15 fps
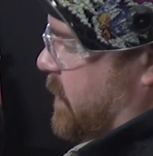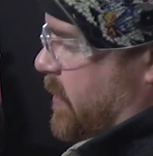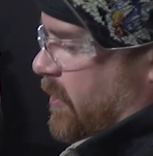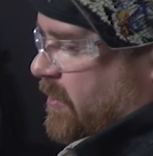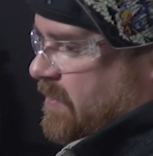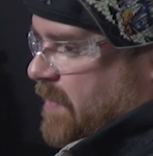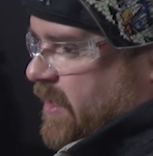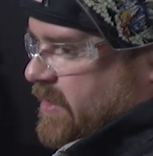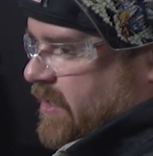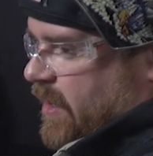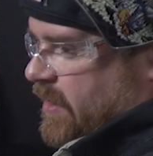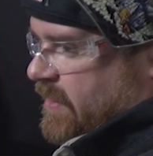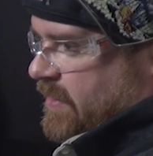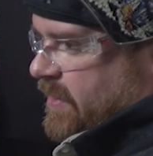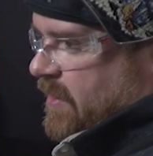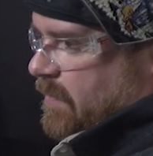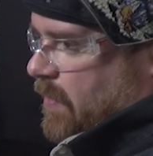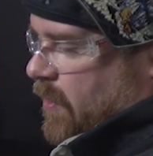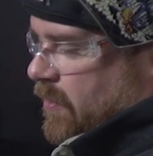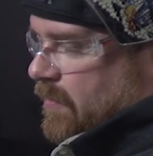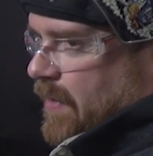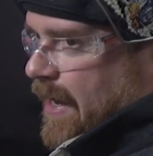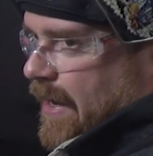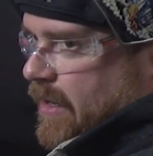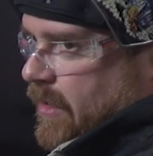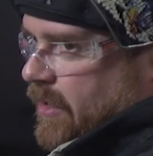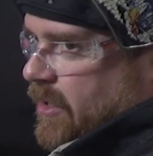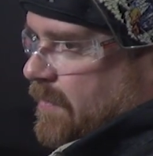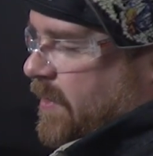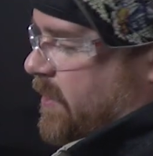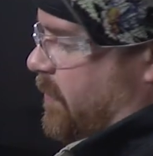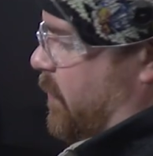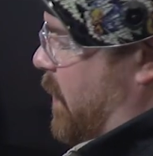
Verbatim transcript: if you notice my tungsten had burned back a little bit, it